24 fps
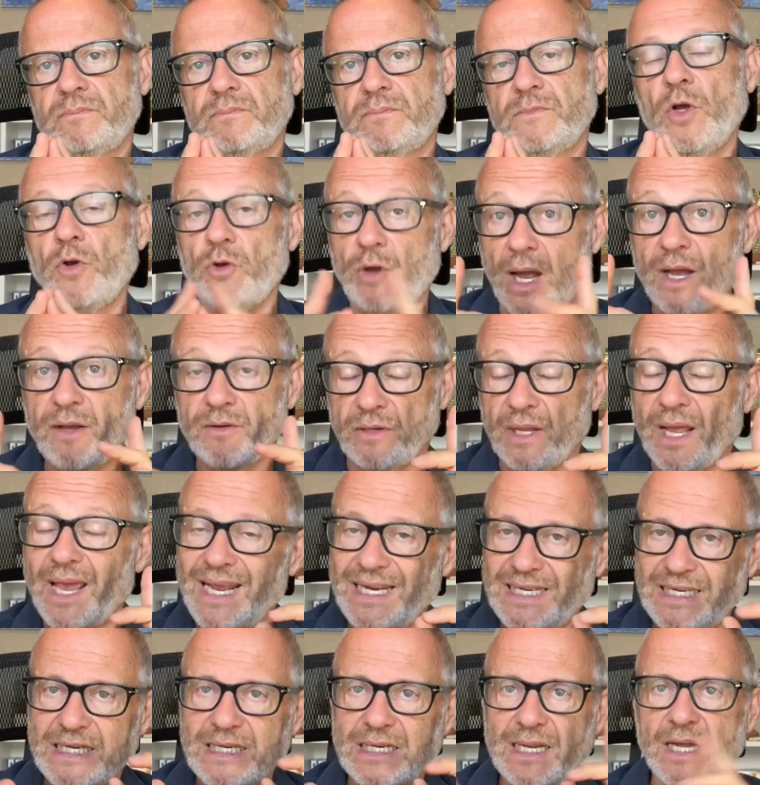No,
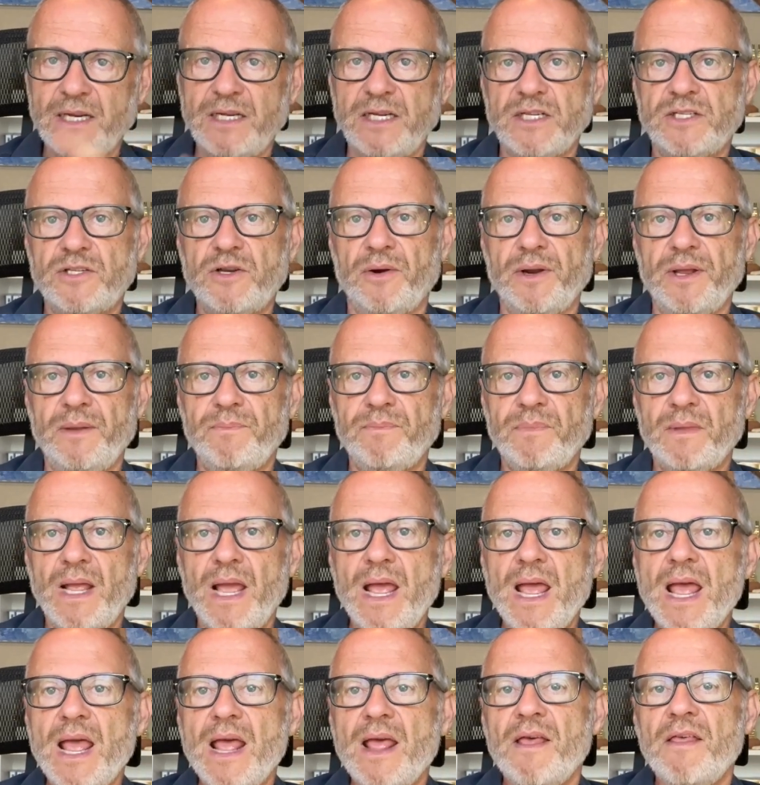1890s, sorry.
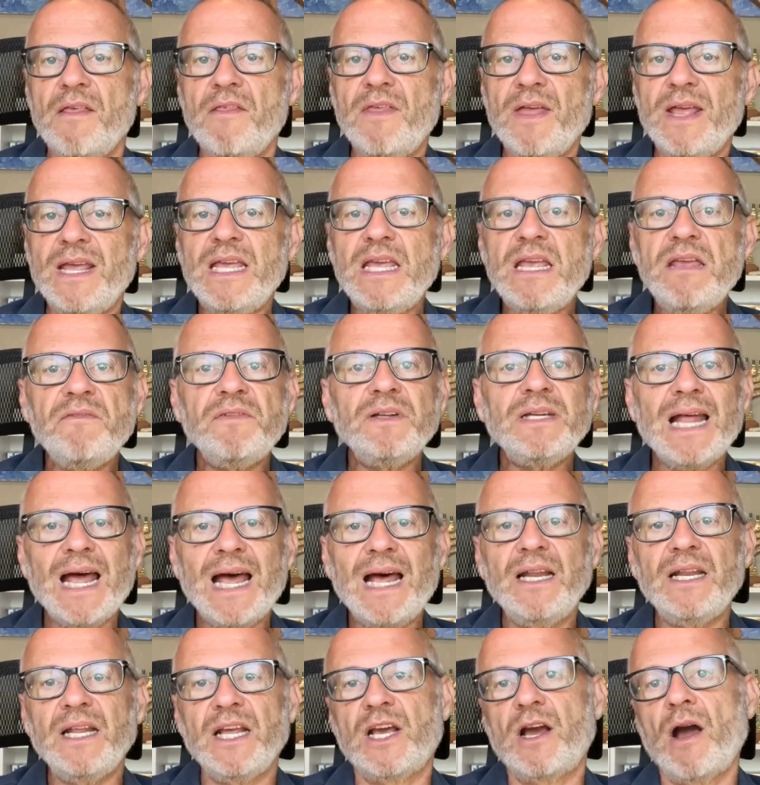They even
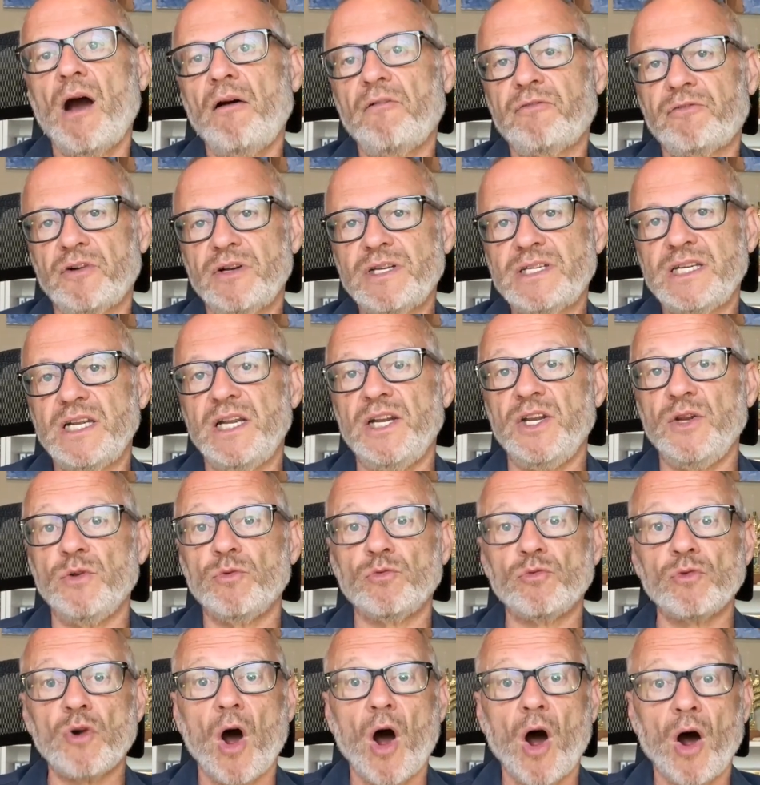had a conference in
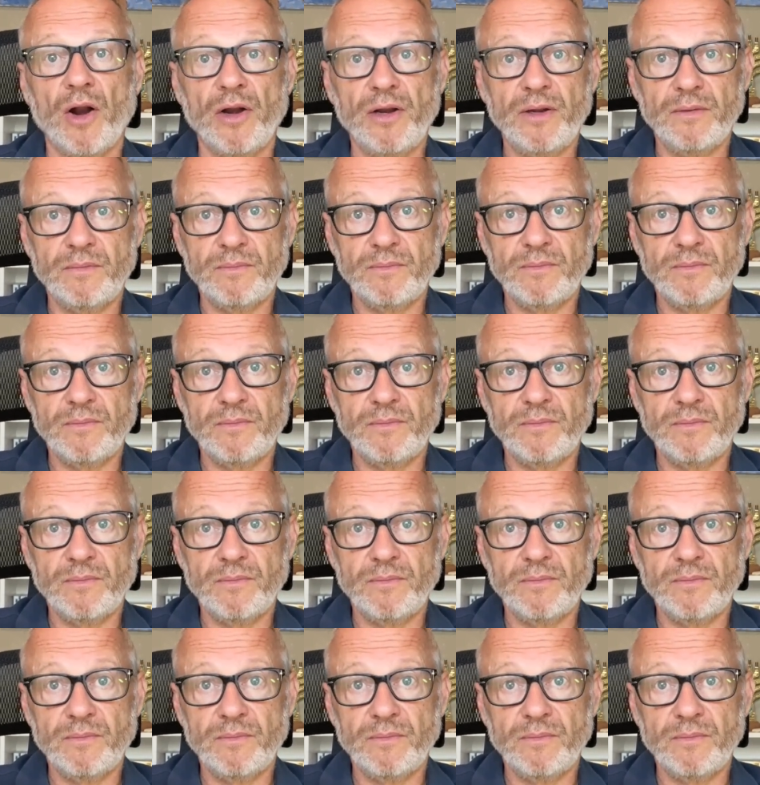Iran.